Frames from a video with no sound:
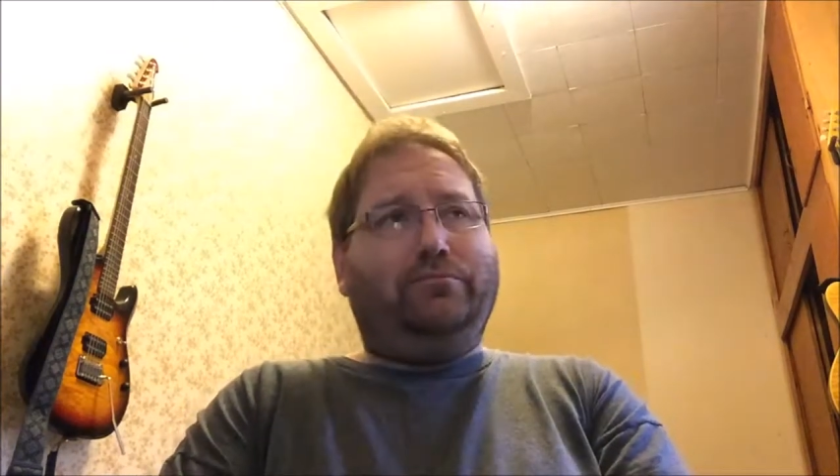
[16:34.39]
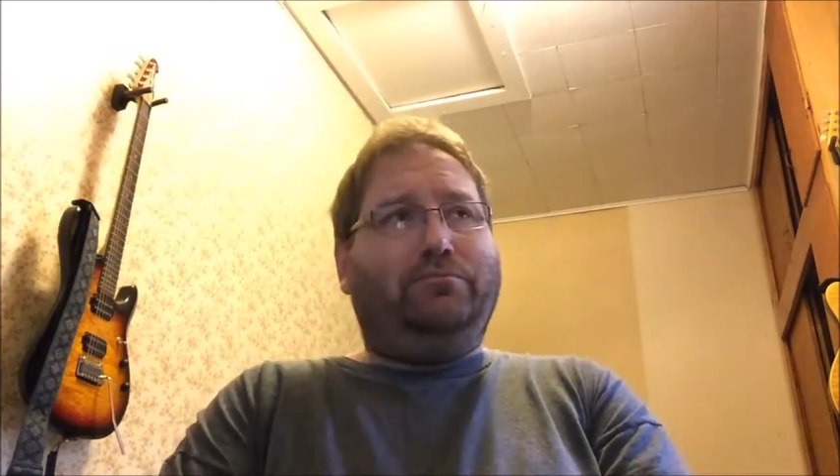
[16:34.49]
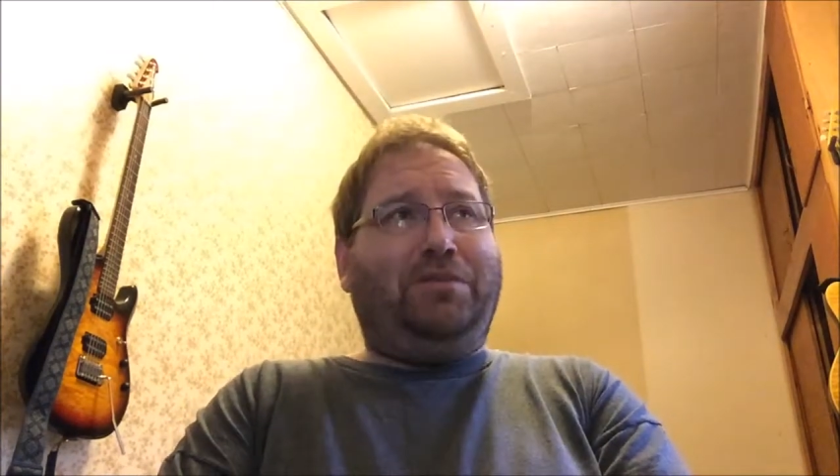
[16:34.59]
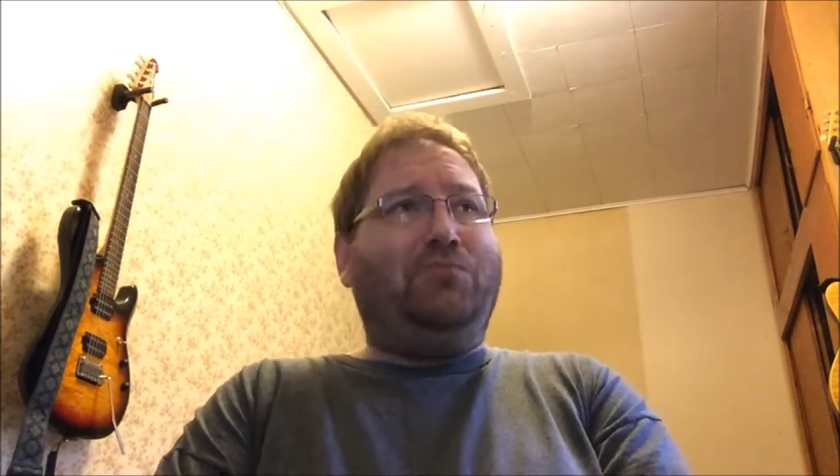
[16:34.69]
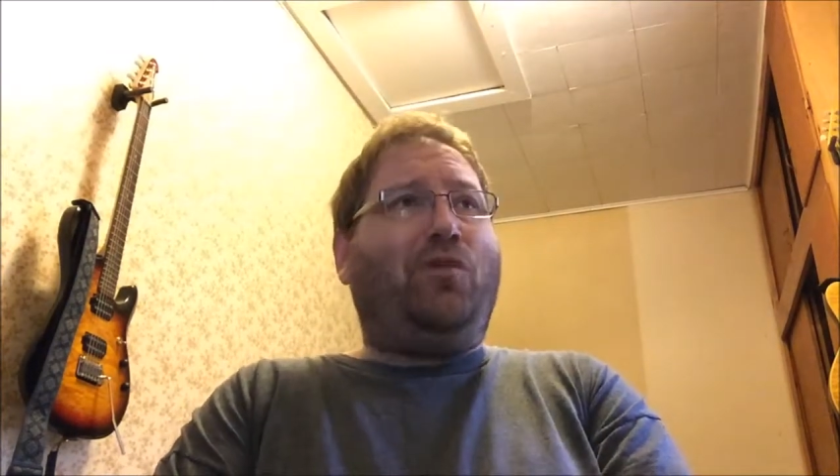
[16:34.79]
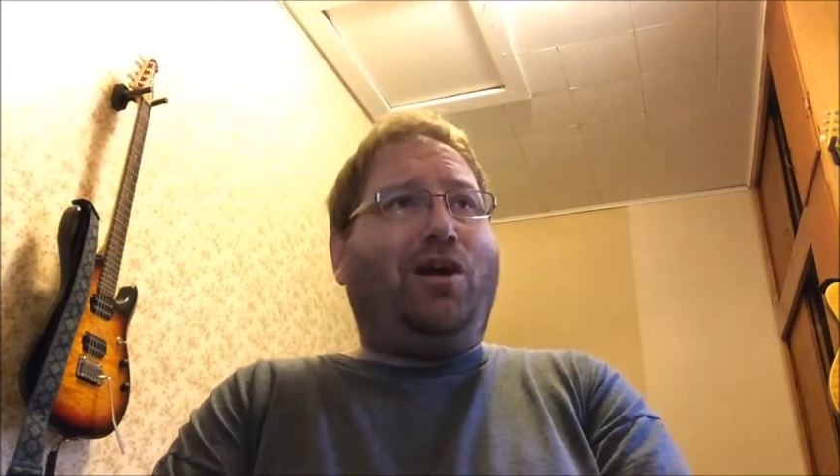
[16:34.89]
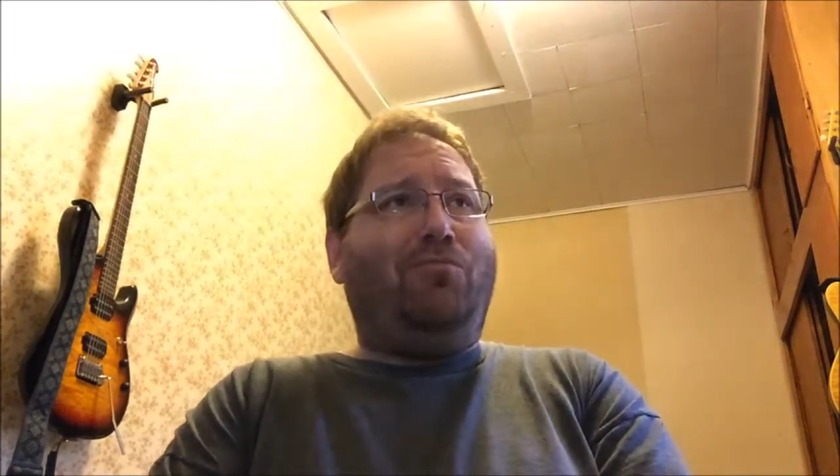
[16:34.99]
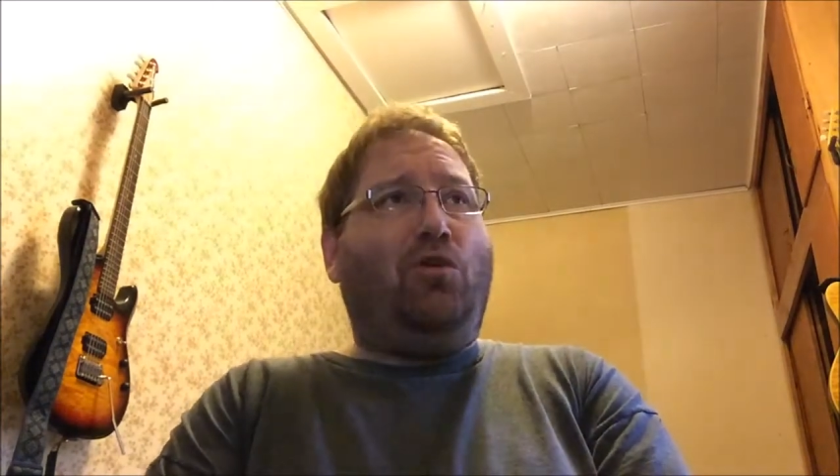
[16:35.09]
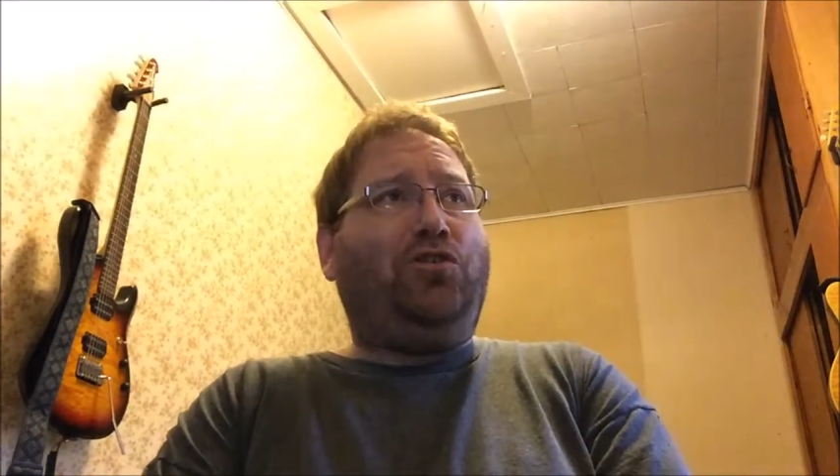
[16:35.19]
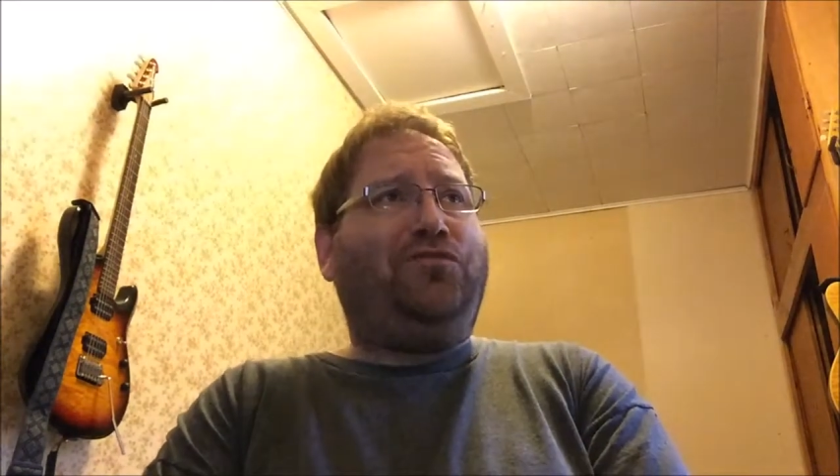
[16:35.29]
Meanwhile,
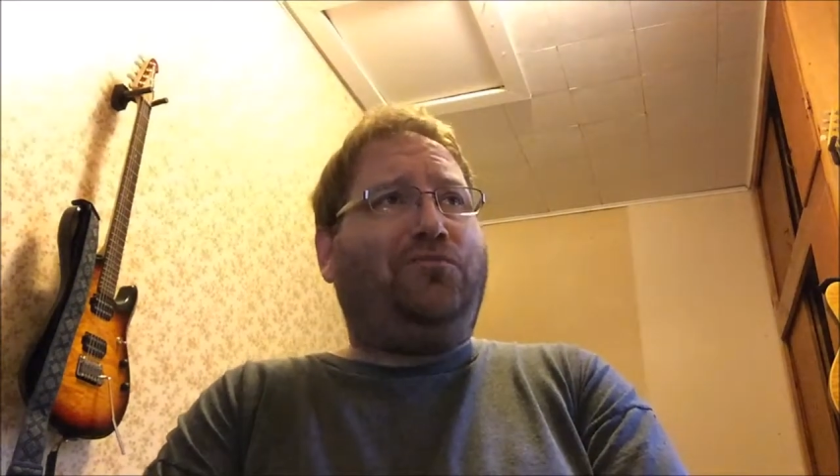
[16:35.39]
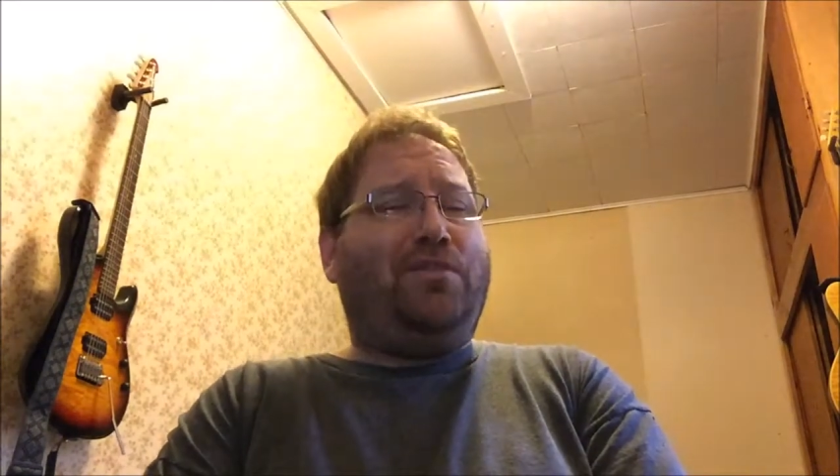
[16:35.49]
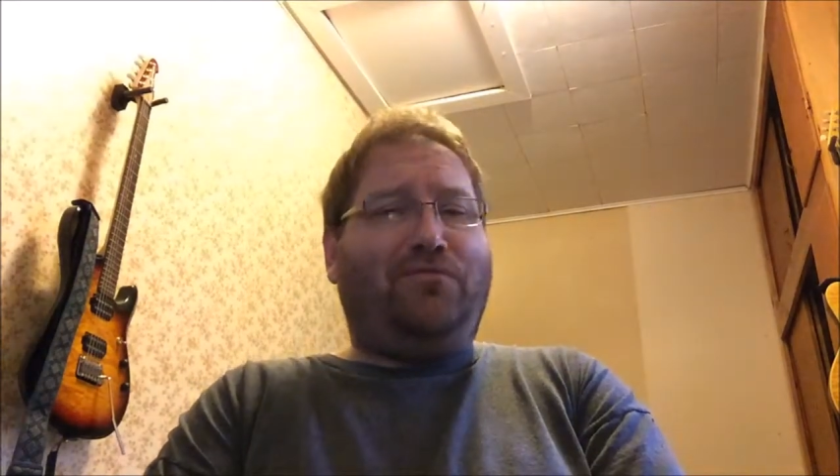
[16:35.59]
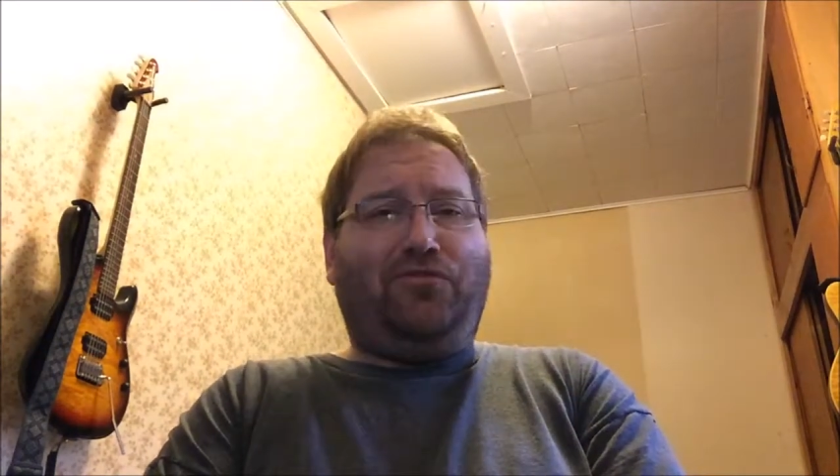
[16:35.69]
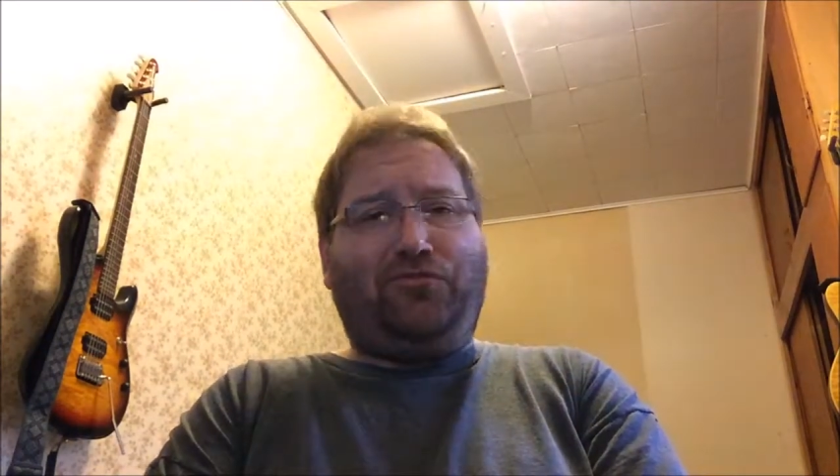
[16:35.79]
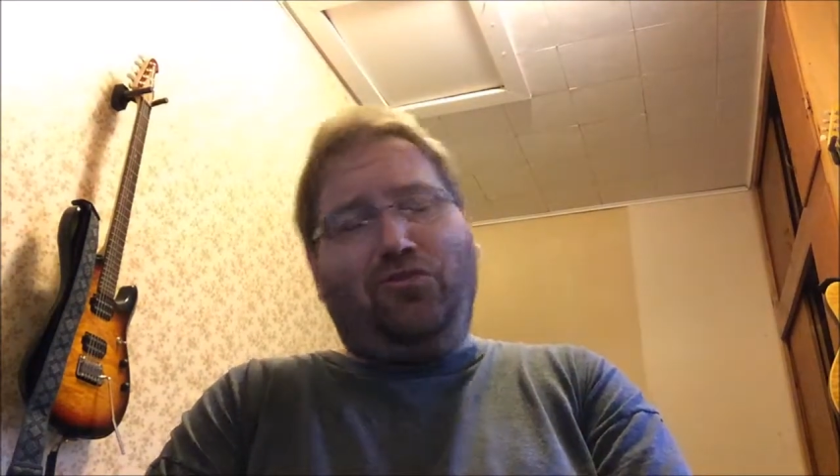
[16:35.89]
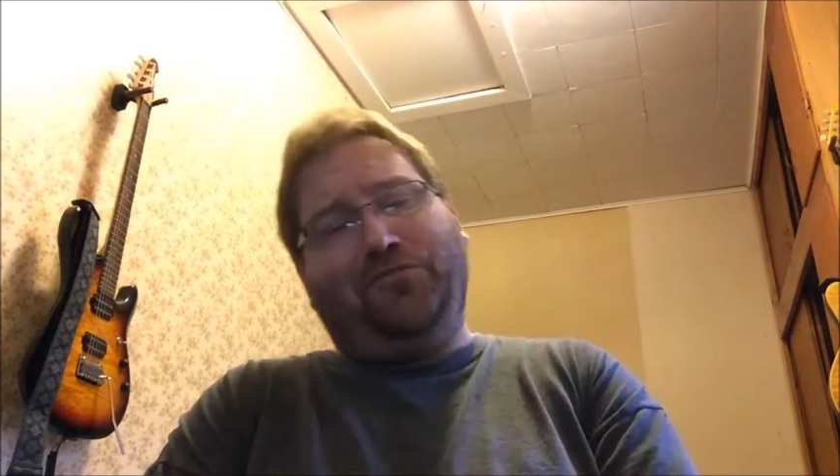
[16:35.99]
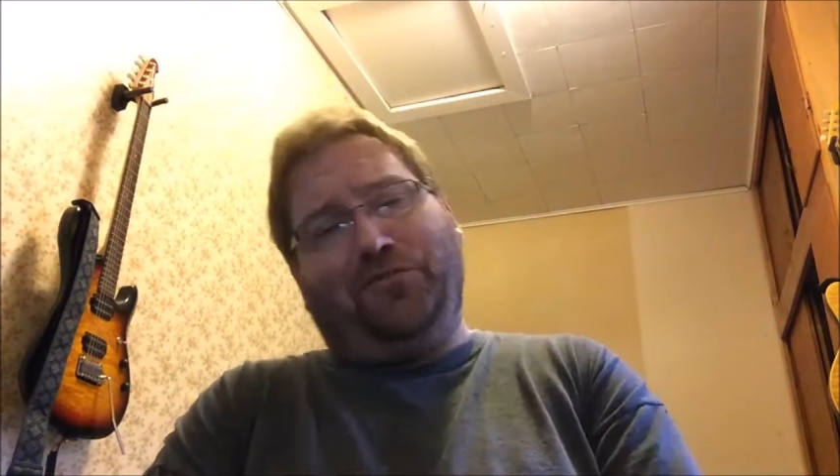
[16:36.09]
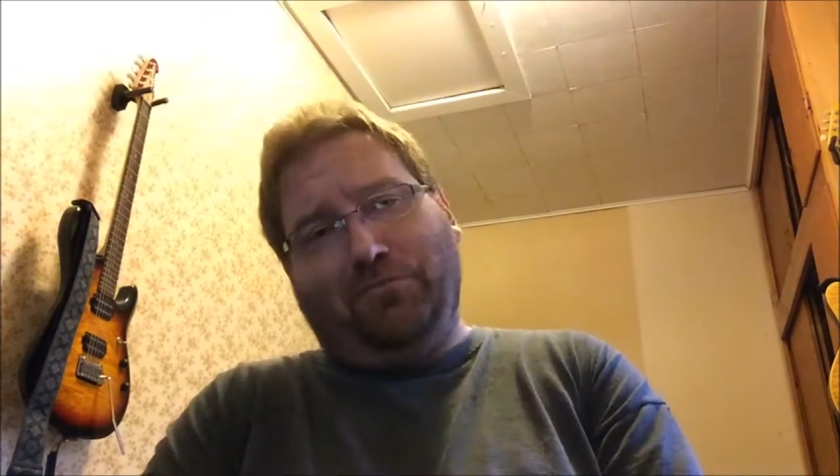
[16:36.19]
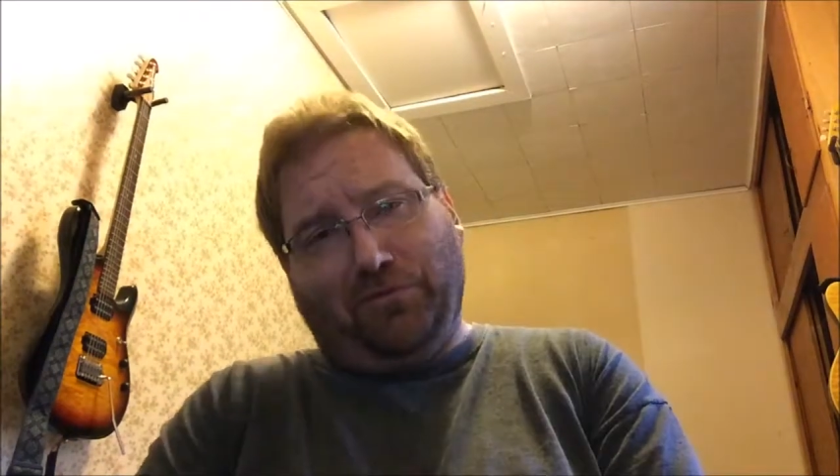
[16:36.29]
most of them never serve
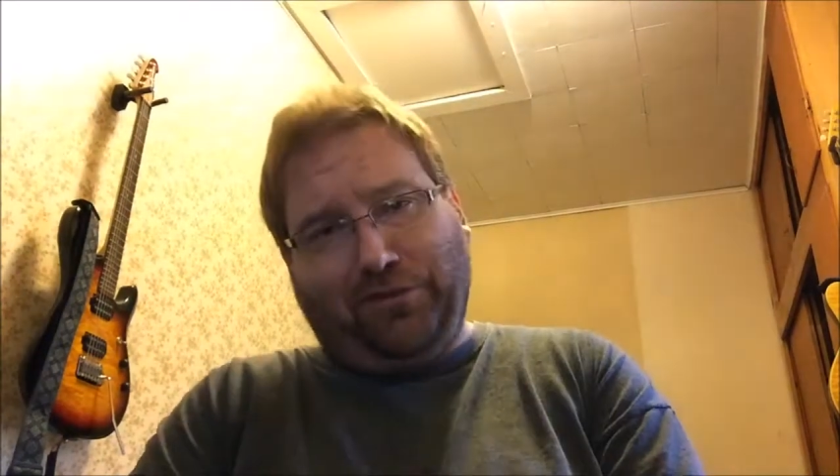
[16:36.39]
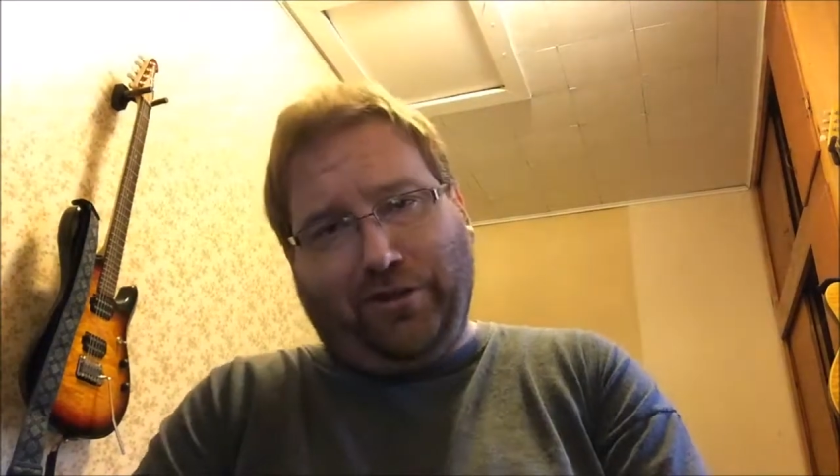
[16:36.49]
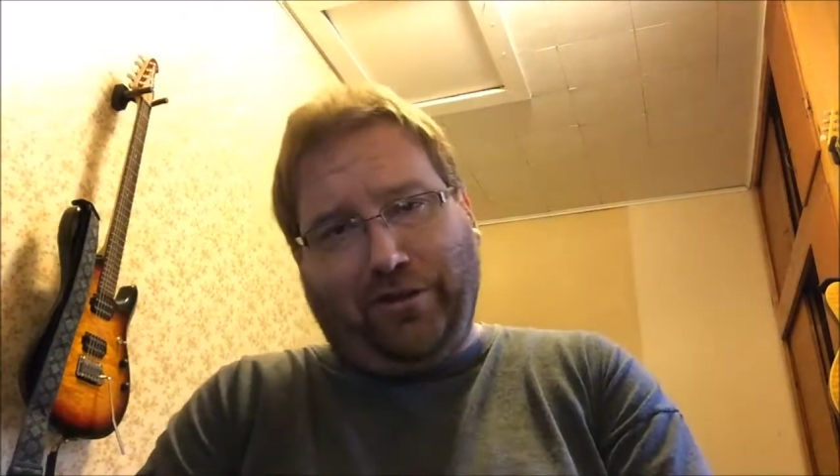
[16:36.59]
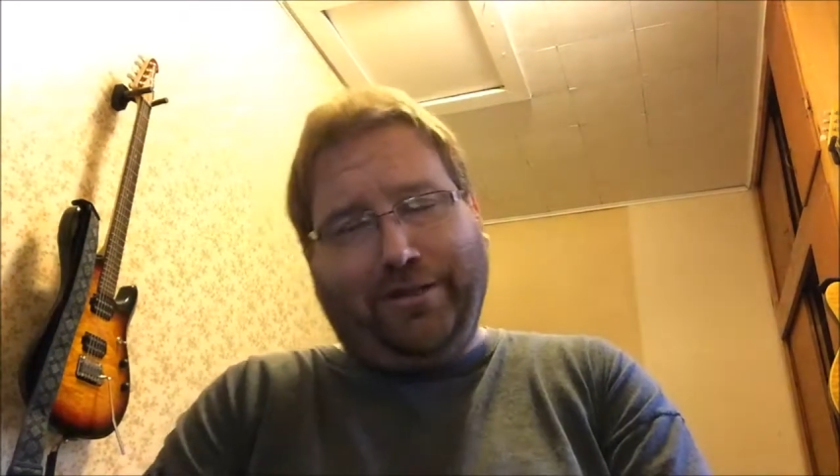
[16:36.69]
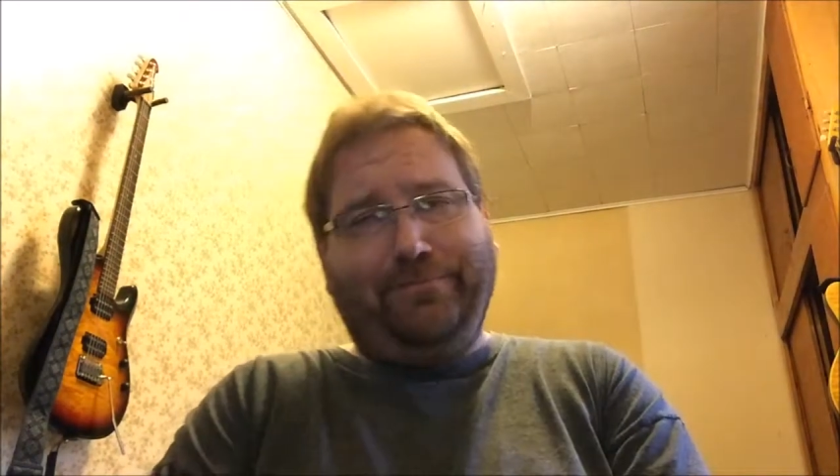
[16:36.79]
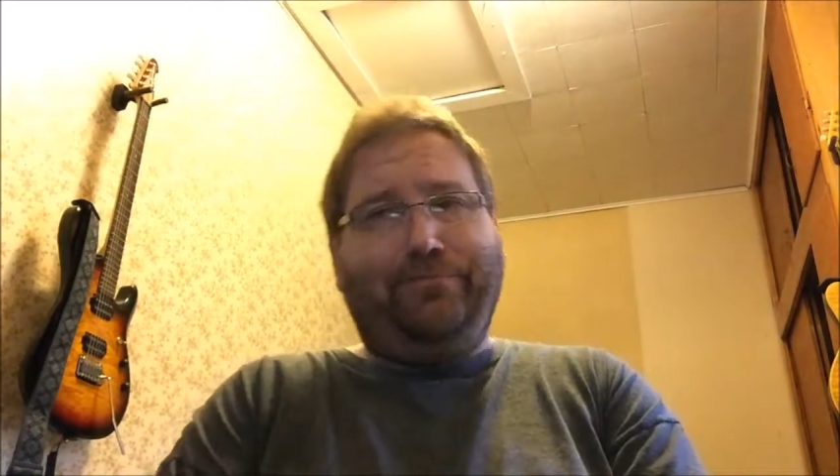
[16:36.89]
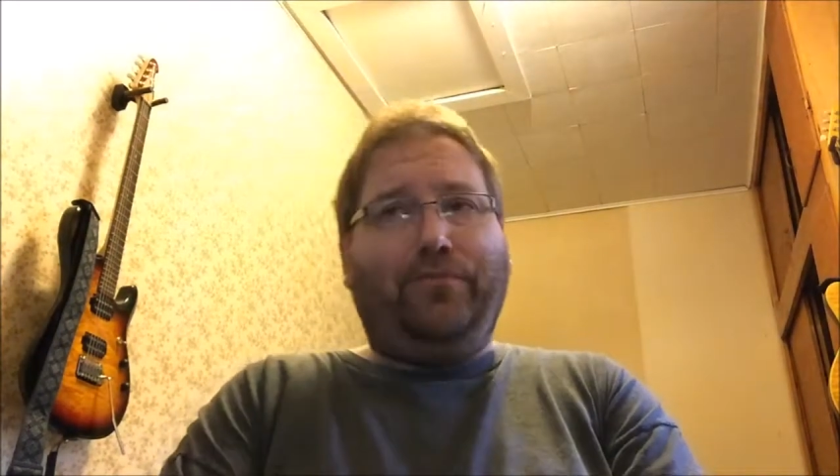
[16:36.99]
in the military